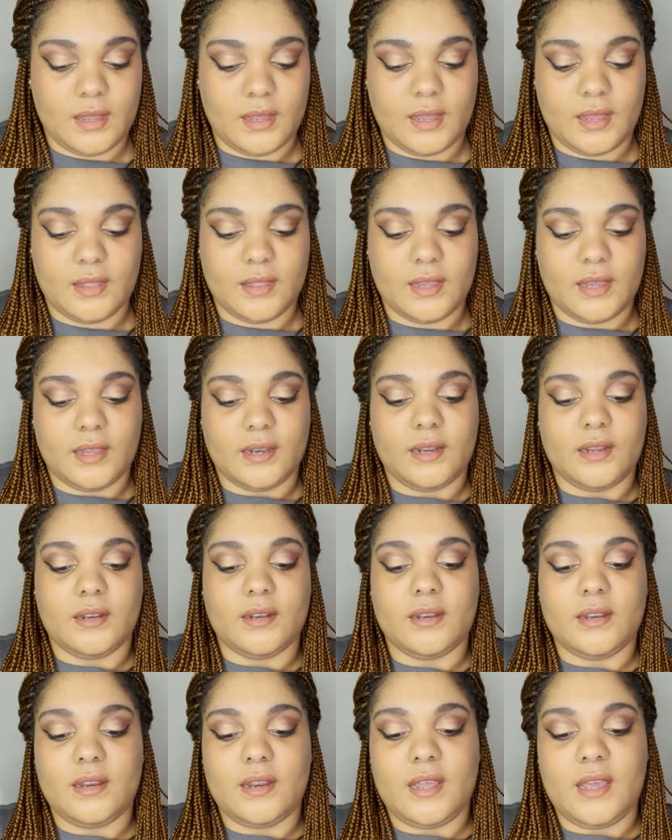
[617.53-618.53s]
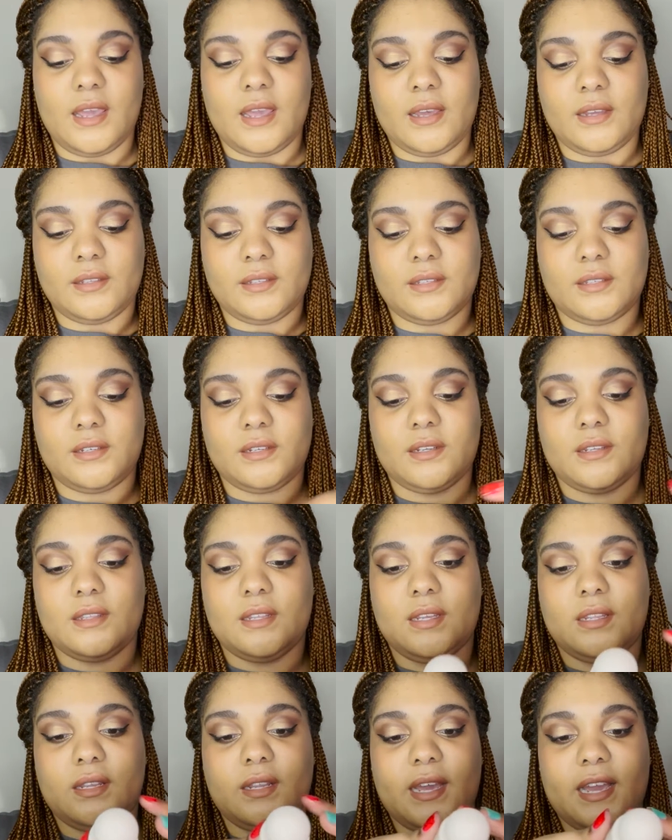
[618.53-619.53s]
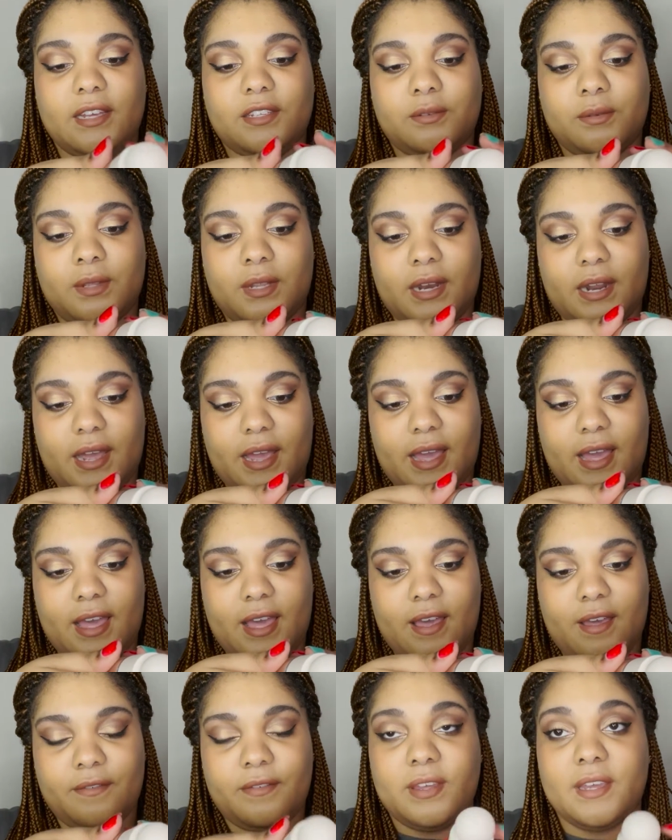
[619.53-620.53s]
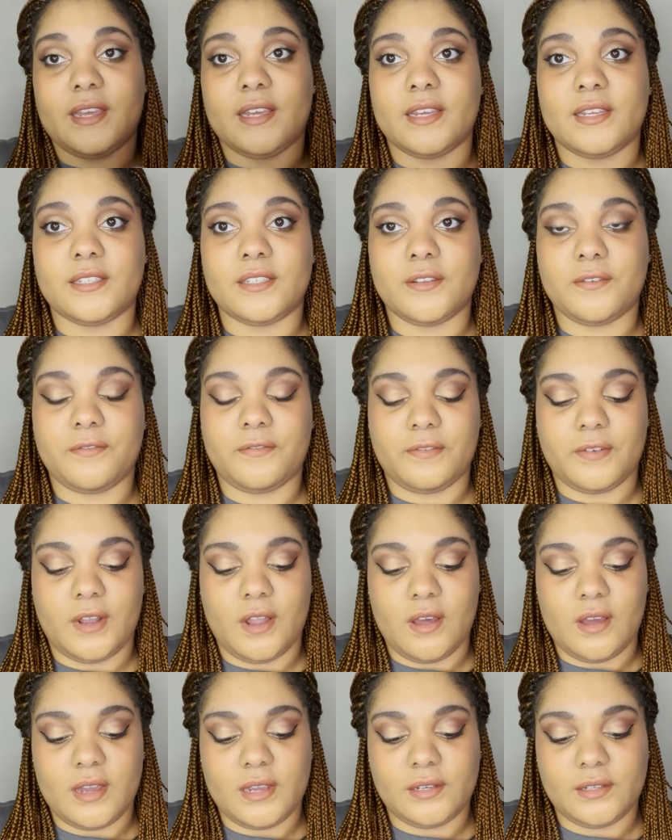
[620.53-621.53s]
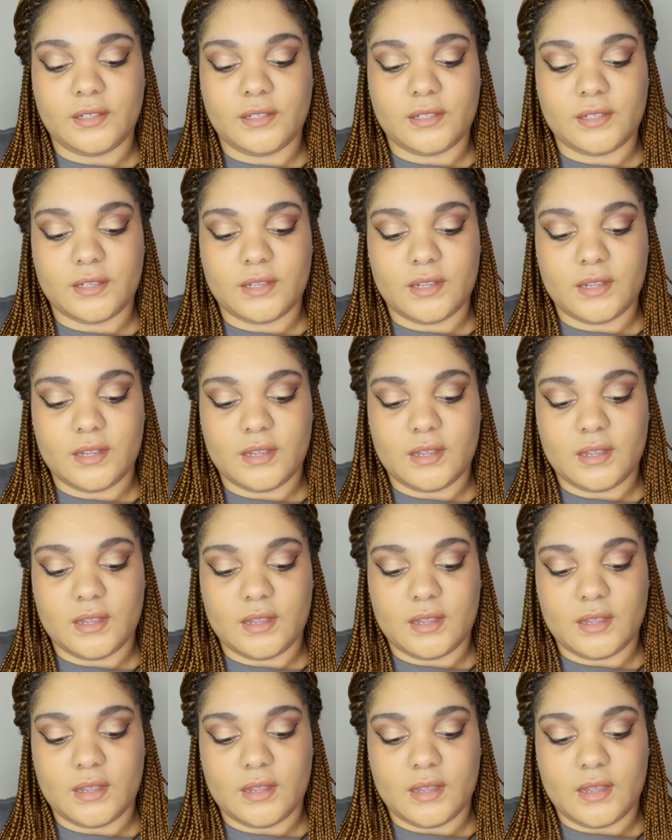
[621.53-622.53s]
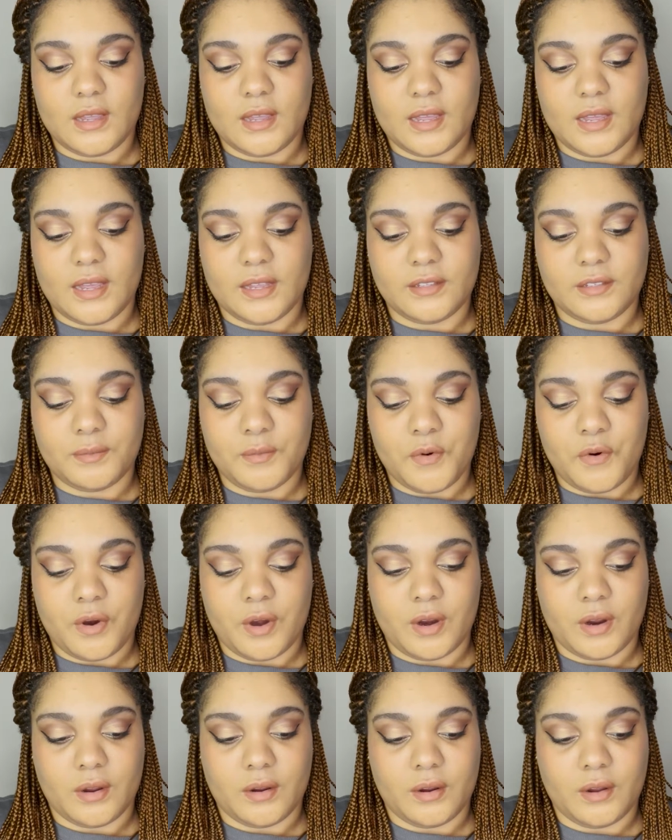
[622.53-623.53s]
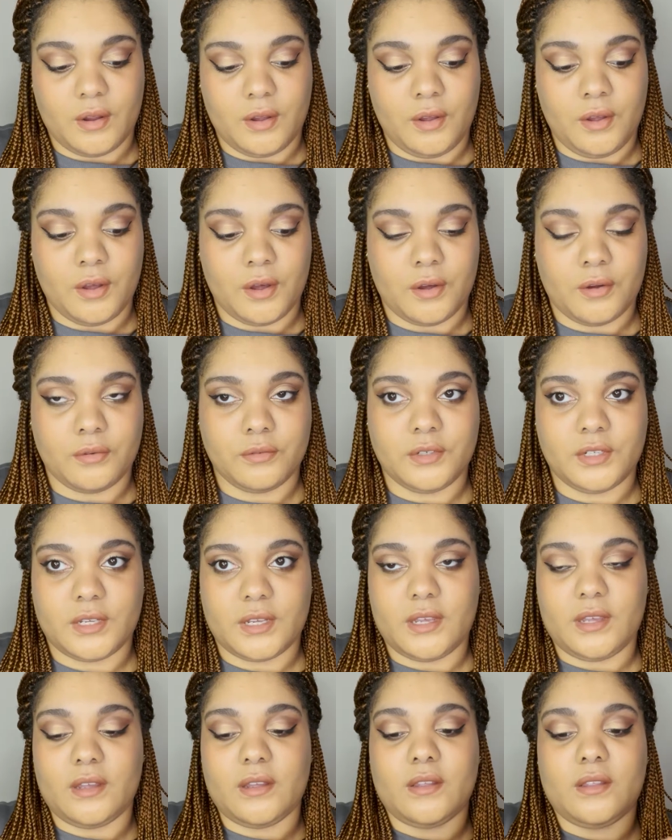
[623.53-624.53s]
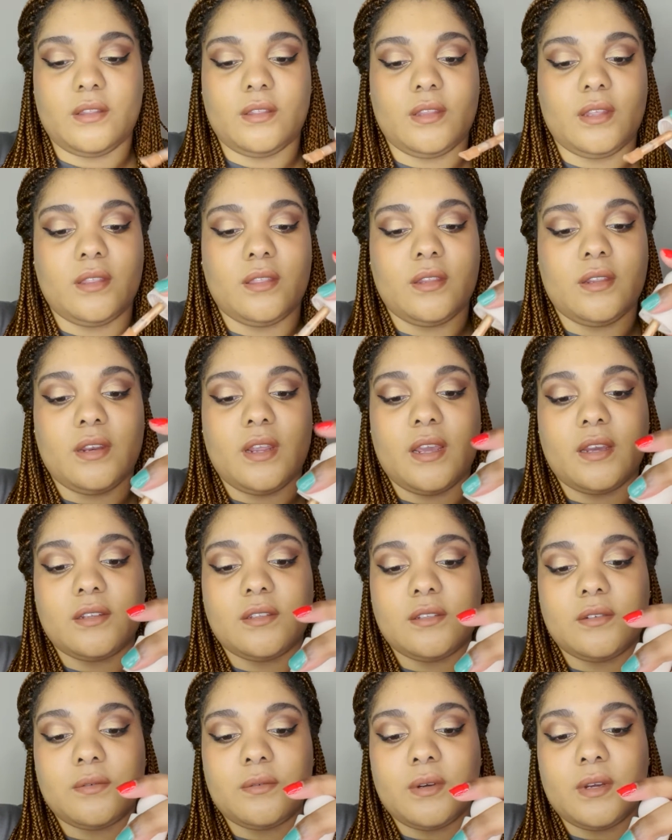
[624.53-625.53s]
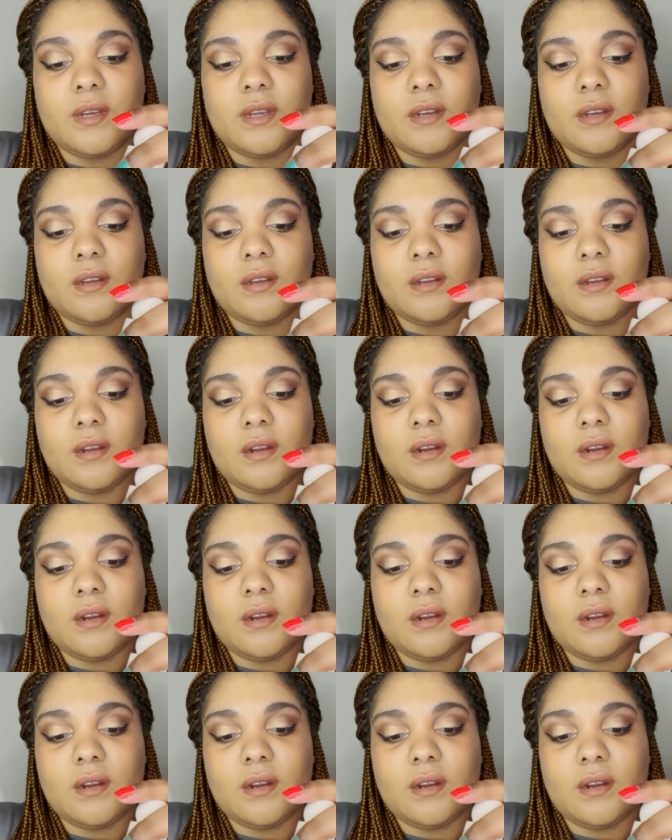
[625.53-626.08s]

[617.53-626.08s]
And then next, the last one that I have is Flaunt. It's more goldy than the next one.